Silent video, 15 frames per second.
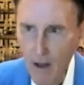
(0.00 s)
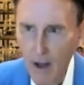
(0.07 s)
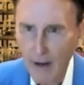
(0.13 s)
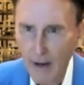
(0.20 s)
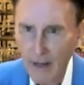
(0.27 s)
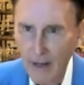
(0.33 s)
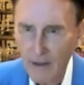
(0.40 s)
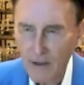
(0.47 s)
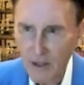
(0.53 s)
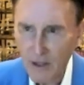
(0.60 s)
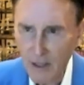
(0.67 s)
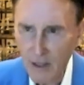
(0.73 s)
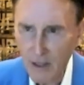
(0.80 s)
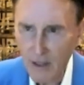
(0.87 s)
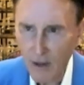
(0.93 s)
against
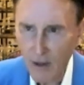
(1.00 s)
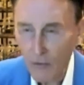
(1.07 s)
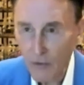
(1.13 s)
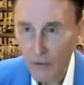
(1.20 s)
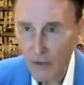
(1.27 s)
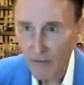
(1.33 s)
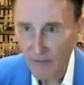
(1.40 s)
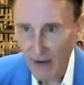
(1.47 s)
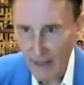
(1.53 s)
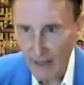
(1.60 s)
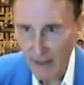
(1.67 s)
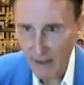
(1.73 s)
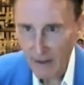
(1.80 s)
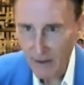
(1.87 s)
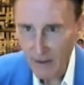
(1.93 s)
the
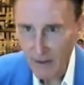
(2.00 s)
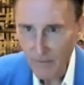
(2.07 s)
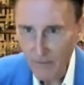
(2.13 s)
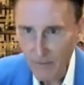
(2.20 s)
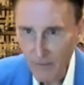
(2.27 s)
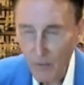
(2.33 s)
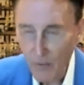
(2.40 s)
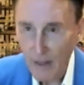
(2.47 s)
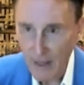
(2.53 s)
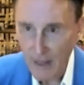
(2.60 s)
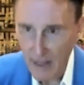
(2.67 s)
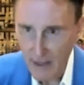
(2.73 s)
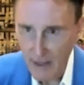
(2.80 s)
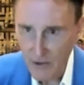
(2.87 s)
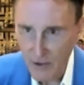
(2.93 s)
ultraviolet
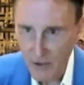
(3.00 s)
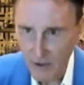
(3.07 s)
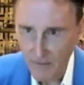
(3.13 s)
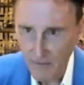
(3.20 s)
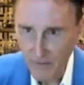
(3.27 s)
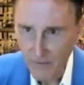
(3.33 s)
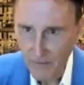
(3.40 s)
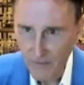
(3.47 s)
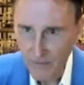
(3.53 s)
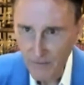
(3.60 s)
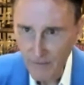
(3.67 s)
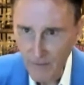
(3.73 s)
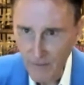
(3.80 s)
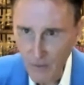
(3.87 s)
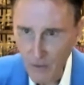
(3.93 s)
radiation,
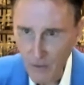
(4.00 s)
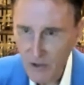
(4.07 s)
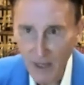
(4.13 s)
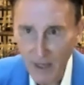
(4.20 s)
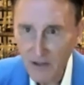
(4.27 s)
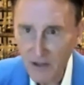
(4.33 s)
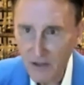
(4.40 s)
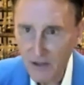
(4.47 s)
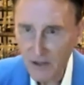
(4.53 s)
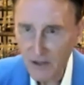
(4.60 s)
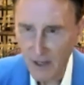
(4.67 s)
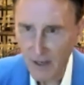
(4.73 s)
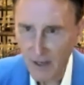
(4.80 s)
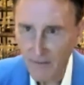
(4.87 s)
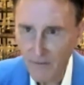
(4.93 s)
which ages
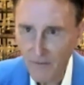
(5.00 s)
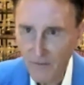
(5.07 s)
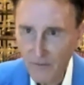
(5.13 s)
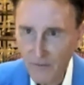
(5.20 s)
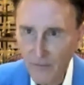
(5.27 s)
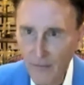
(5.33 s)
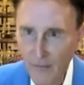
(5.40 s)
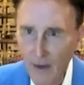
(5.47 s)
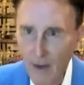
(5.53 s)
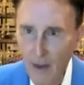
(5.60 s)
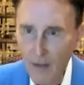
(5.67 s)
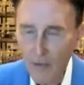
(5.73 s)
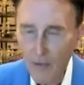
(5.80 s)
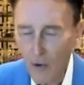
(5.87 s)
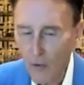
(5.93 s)
skin,
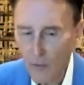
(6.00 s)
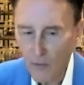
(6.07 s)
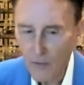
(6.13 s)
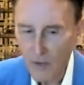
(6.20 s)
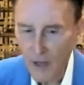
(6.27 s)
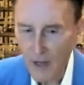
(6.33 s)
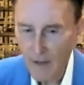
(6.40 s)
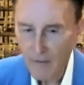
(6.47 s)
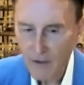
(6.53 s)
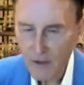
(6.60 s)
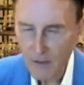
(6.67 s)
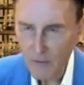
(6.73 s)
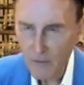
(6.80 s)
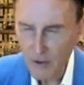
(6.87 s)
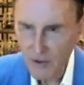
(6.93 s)
though none of
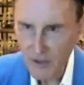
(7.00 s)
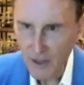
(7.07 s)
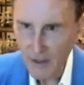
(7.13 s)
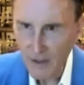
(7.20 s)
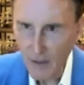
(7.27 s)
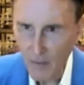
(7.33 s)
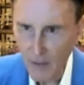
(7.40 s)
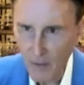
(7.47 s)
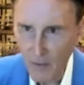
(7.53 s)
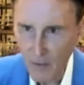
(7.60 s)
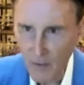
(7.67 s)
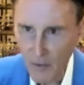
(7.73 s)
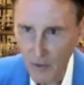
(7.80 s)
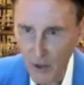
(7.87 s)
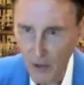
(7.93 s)
us appreciate that when
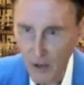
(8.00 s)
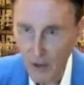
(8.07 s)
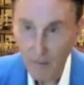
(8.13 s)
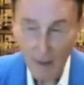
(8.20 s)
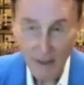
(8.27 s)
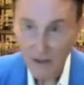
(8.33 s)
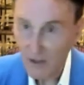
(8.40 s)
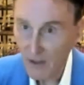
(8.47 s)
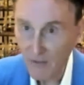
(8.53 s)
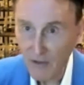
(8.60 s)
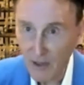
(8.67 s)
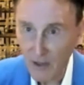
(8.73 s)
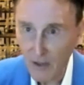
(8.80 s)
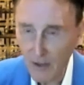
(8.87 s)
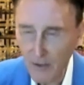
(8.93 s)
you're young, myself
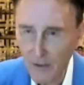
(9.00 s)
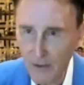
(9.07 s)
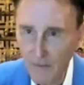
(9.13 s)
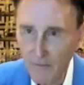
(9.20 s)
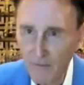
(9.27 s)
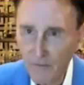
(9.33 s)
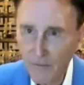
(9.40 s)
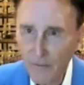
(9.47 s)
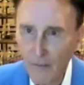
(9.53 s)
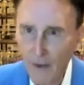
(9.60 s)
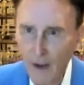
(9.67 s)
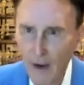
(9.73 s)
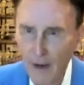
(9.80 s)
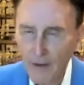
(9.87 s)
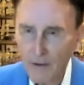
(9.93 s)
included.
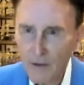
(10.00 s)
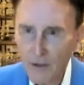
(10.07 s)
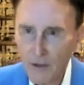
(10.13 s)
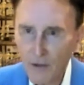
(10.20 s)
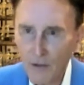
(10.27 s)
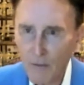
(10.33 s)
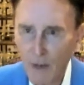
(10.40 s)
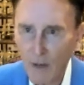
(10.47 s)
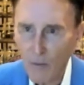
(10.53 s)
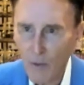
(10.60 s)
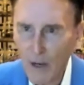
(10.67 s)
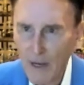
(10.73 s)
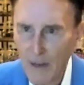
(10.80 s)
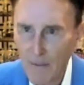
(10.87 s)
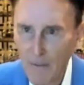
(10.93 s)
I used to do my
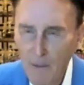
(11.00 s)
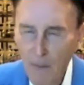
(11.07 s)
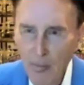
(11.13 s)
running